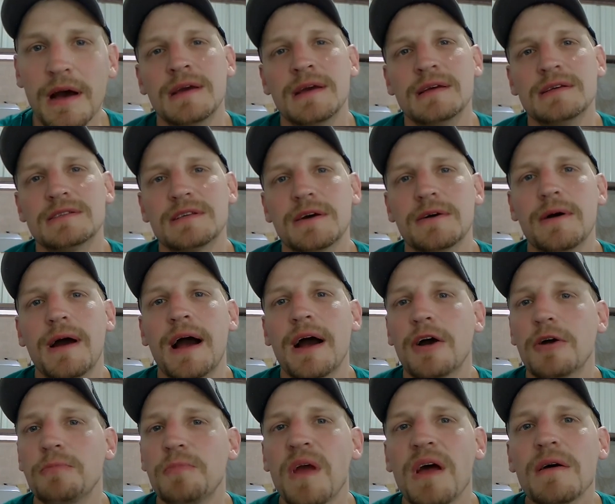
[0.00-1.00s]
So I
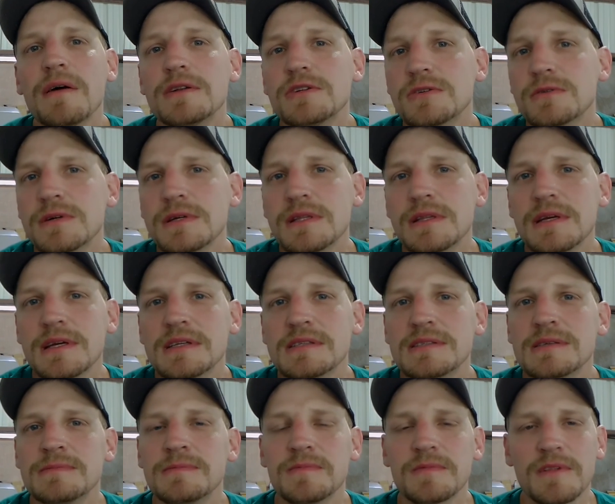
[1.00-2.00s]
hope y'all enjoyed this.
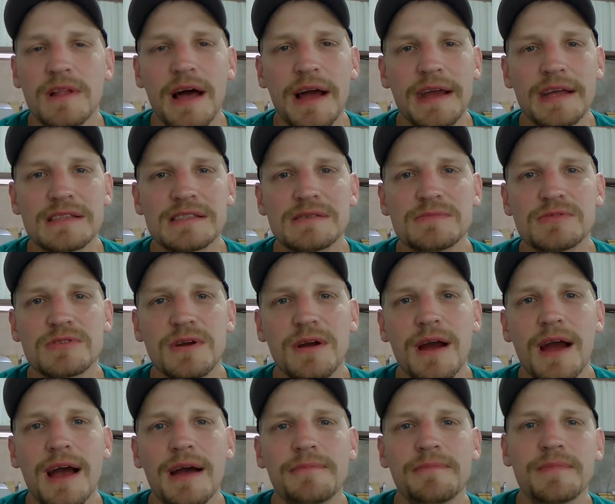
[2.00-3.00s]
Like and
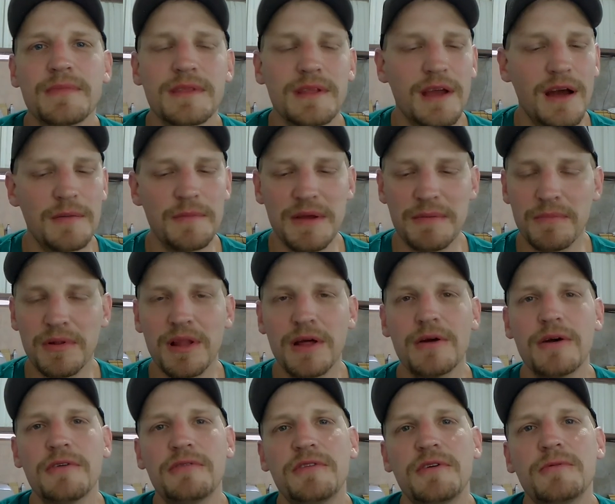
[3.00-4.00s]
subscribe. Comment below
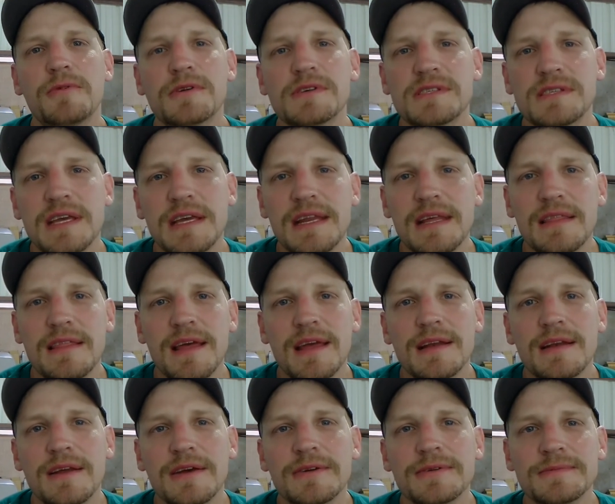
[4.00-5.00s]
if you want to see anything
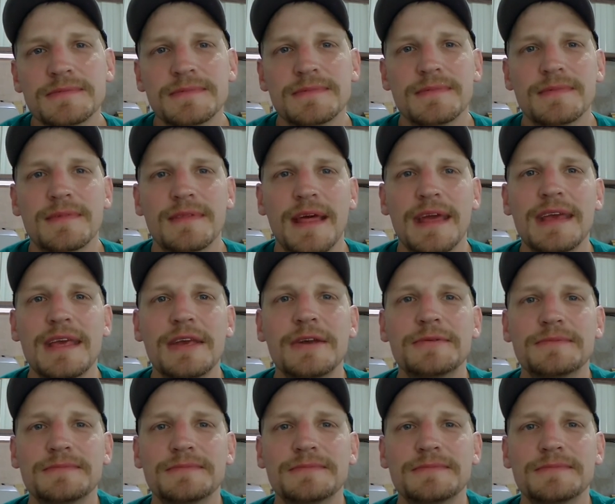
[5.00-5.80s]
new. Thank you.